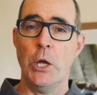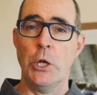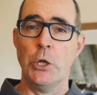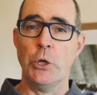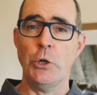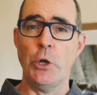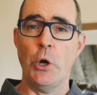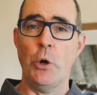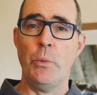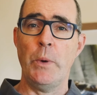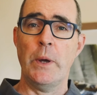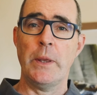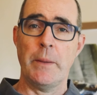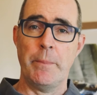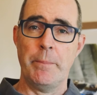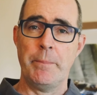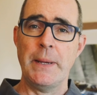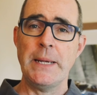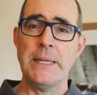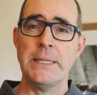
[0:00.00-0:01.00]
You know, where the
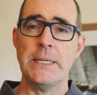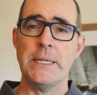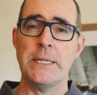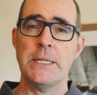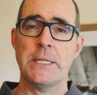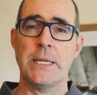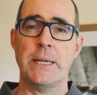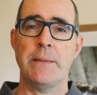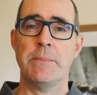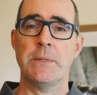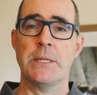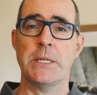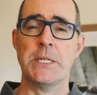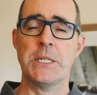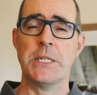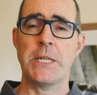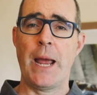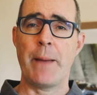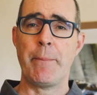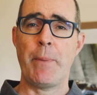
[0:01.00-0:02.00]
pieces seem to
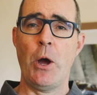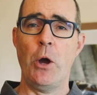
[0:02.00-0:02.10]
snap